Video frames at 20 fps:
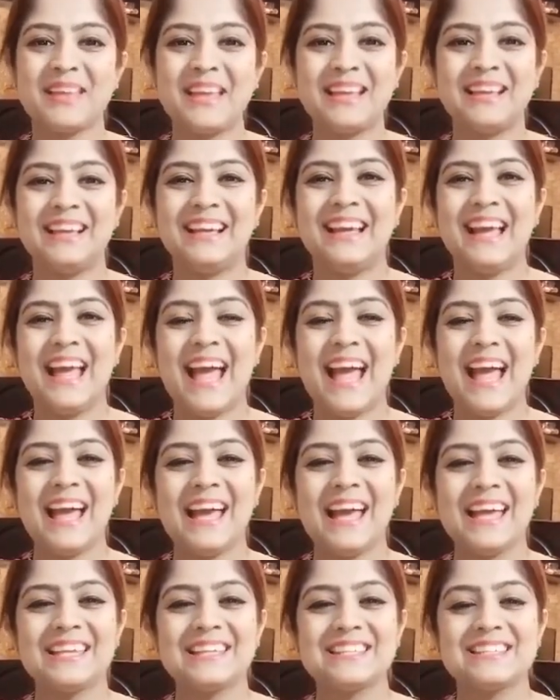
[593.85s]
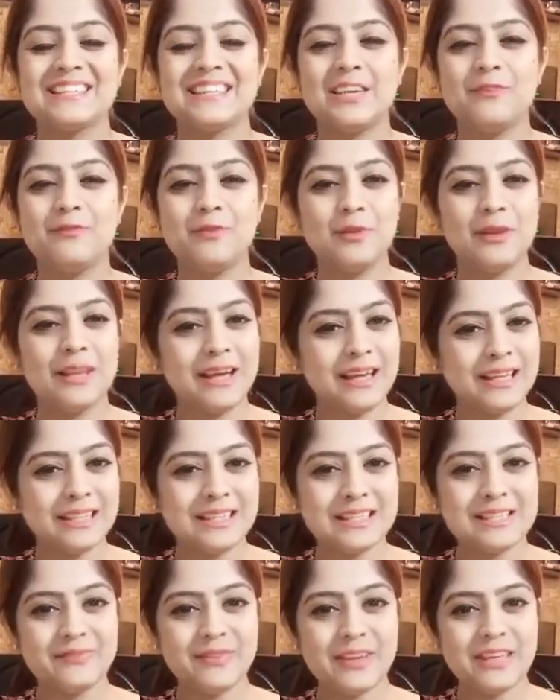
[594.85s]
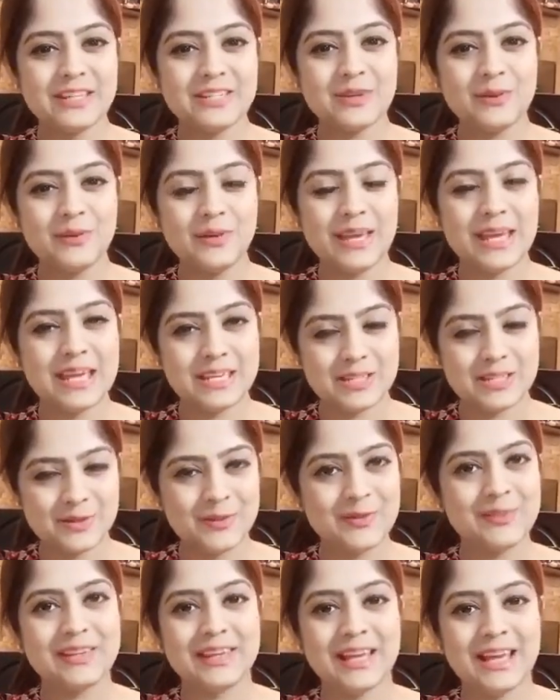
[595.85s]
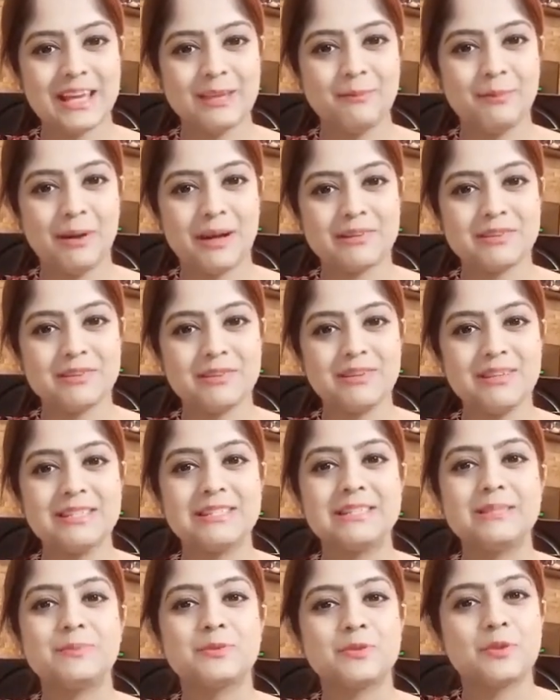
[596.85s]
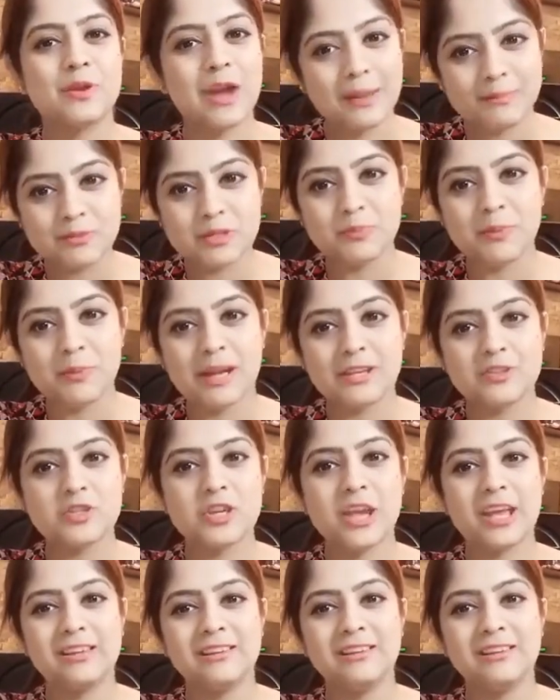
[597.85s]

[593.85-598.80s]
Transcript: And if you like this video, hit on the like button, subscribe to my channel,